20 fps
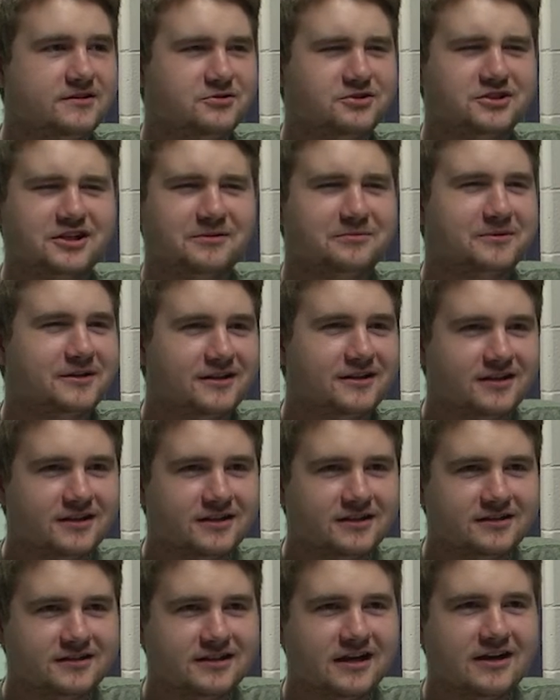No, shut up.
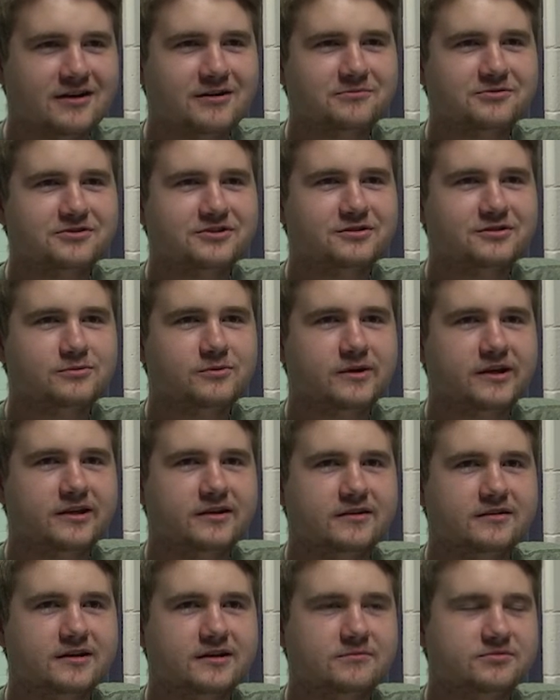Now I'm still
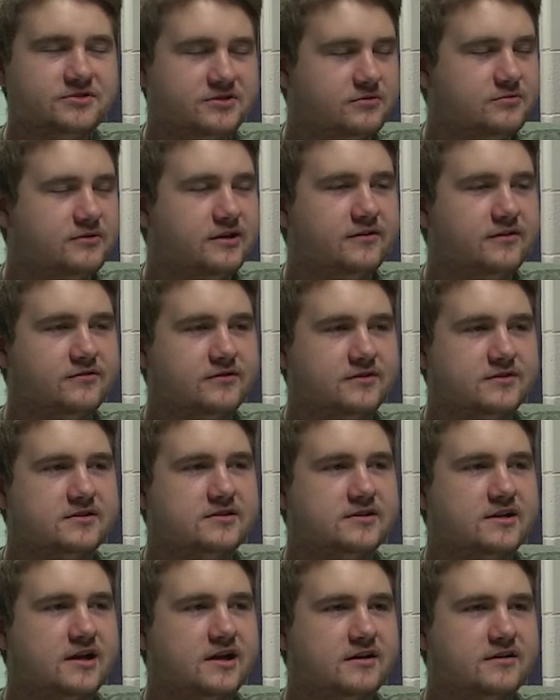waiting for
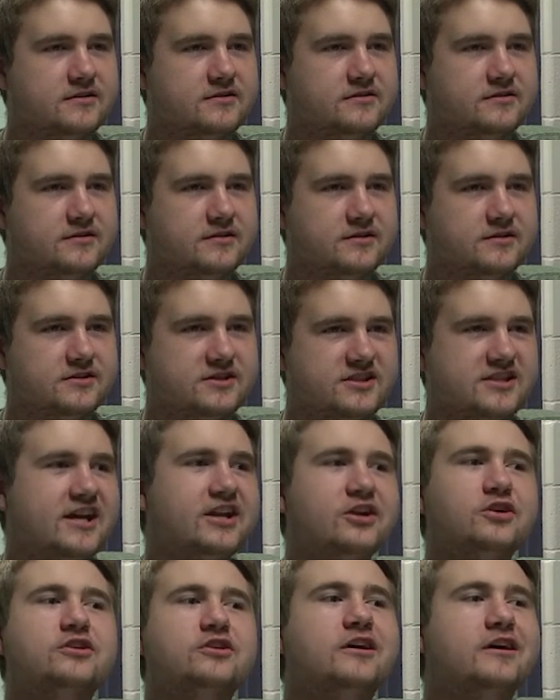the
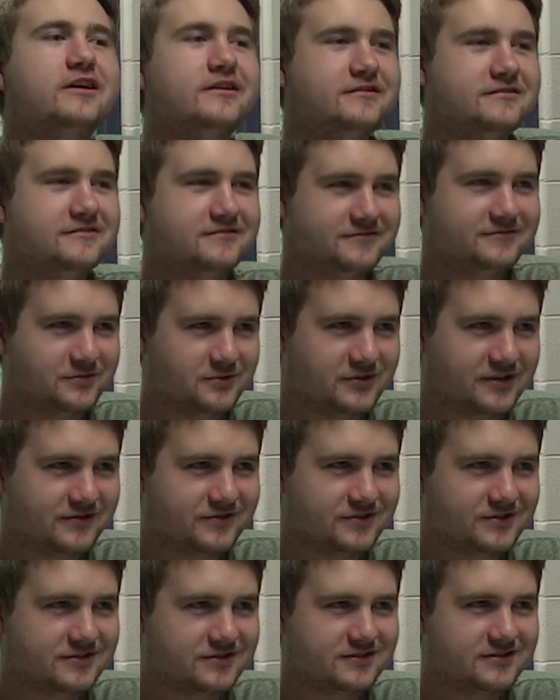Snyder cut or whatever.